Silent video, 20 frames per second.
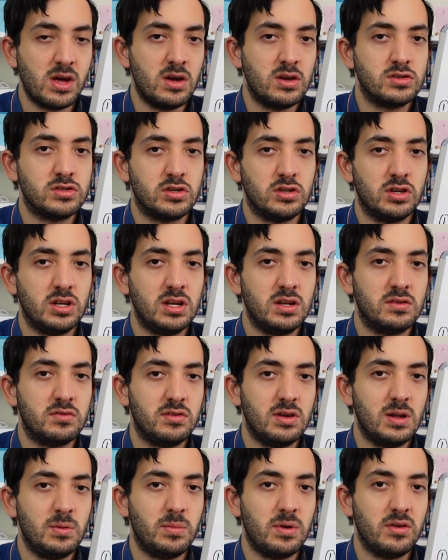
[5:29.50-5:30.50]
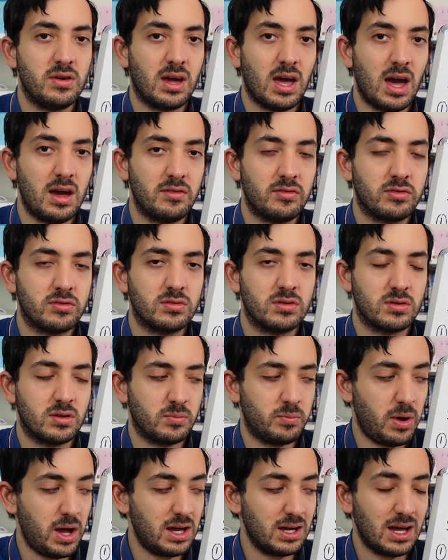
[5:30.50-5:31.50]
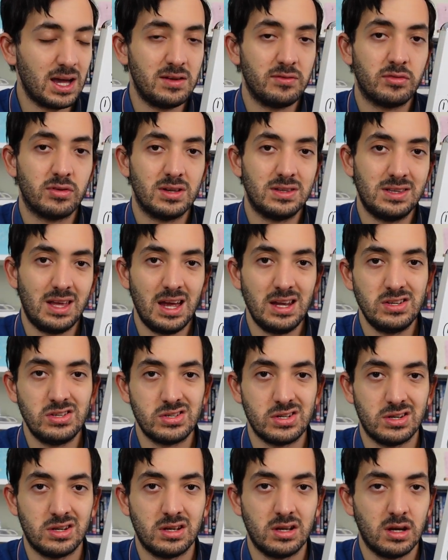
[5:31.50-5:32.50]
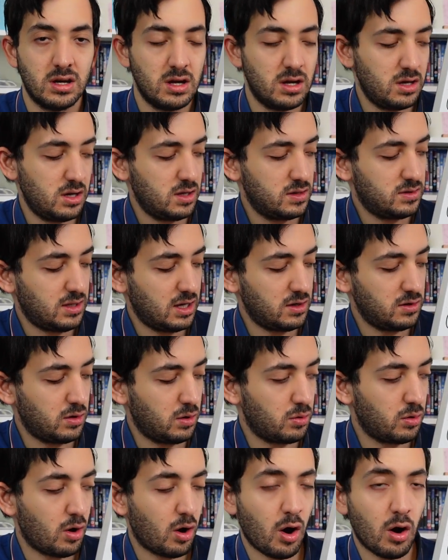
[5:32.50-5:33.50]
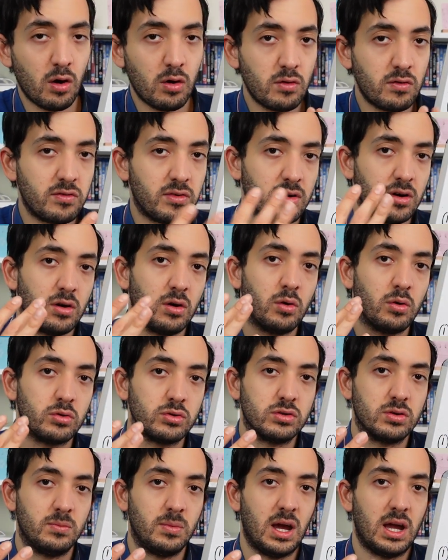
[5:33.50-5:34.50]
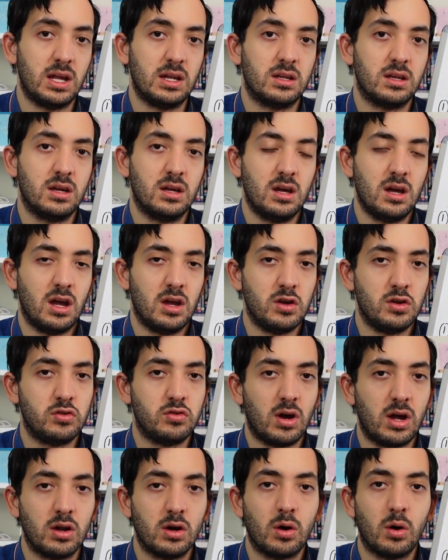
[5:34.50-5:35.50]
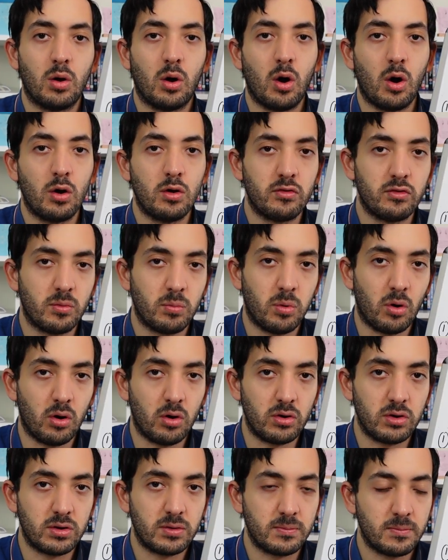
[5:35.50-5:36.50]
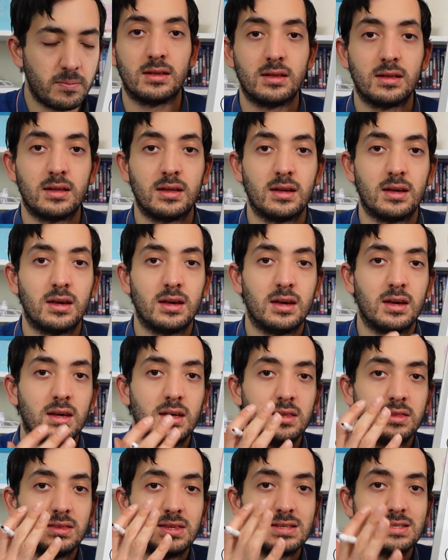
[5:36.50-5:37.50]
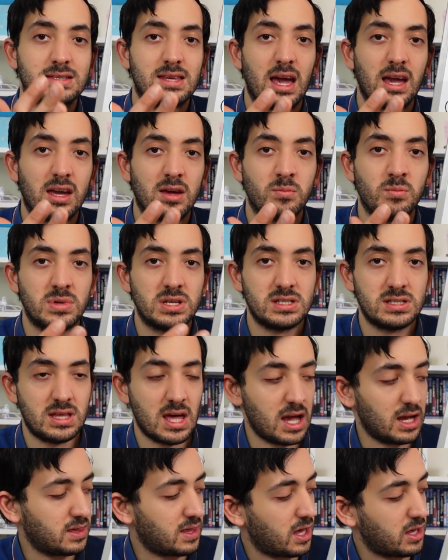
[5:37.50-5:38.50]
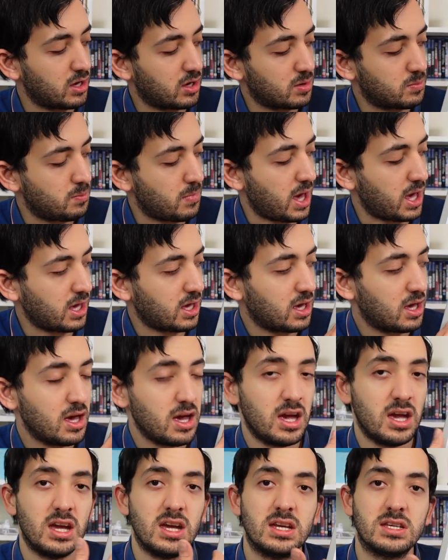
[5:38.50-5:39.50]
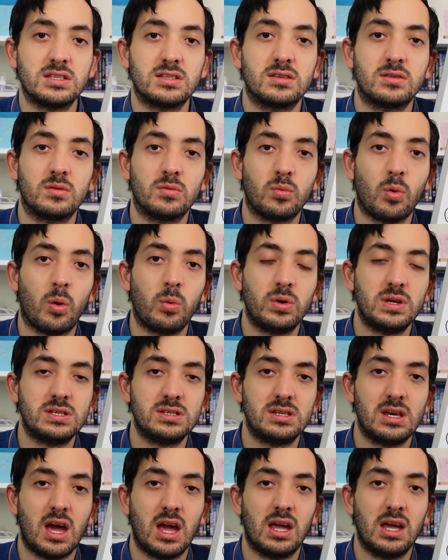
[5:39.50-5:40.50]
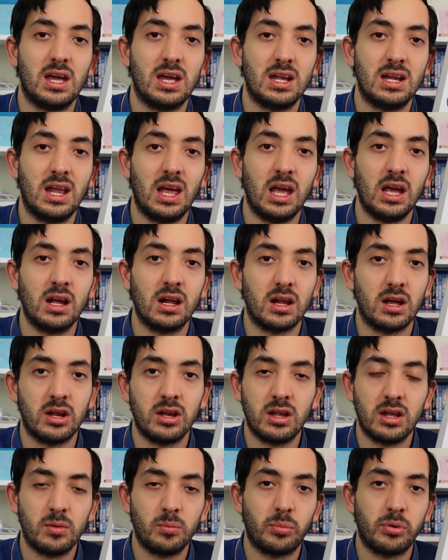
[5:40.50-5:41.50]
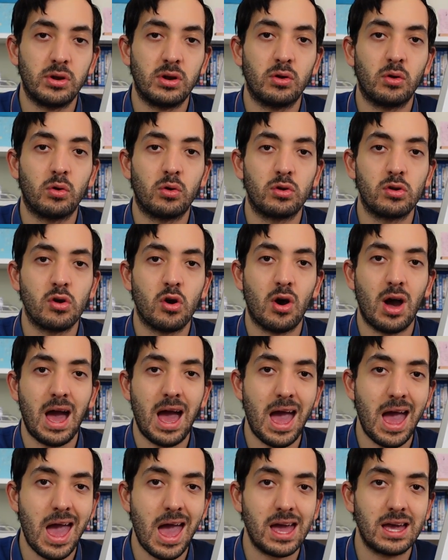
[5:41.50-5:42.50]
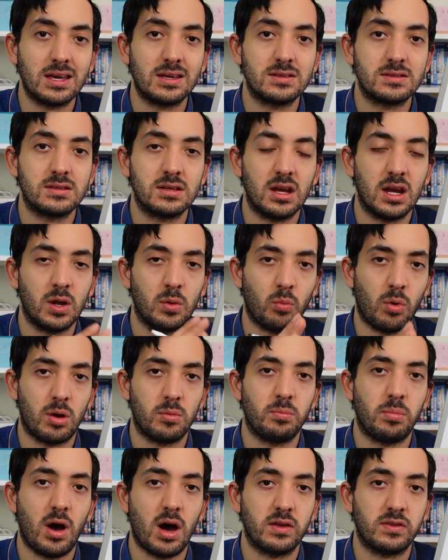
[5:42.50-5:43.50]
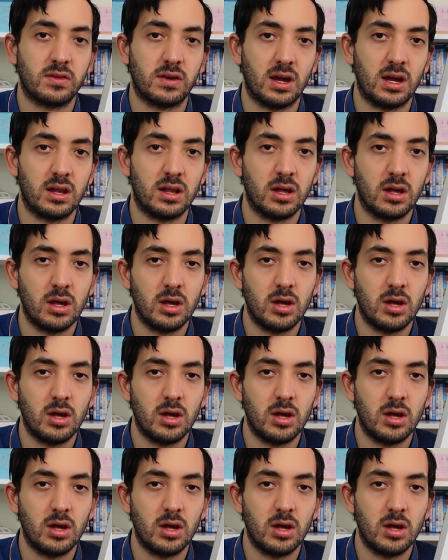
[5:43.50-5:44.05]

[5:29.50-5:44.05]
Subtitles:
So you need to really be careful, pay careful attention that you don't over automate. You try to go overboard. The second mistake that you can make is what we say in England, putting all your eggs in one basket.